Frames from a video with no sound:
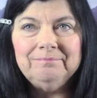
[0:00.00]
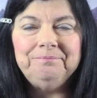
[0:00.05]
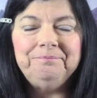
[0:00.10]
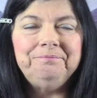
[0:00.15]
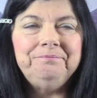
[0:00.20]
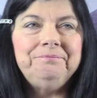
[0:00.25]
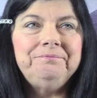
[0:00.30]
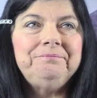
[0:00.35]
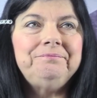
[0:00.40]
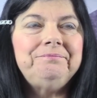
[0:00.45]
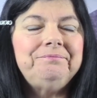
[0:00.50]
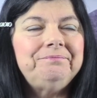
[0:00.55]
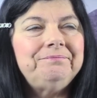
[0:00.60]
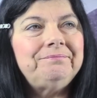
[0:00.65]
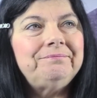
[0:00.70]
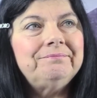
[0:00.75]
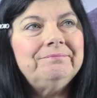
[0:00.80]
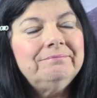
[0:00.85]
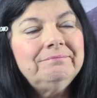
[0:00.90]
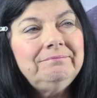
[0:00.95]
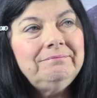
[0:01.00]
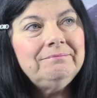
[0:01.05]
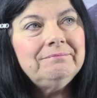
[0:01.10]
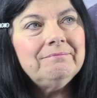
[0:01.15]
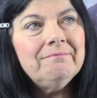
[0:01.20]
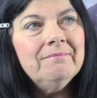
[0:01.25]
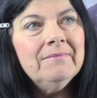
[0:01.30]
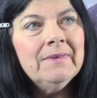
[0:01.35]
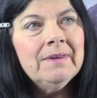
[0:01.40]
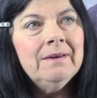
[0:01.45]

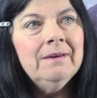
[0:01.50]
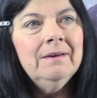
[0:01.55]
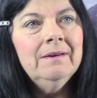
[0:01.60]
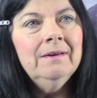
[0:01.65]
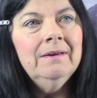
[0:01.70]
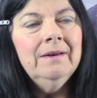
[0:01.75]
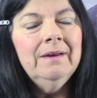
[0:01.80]
(silence)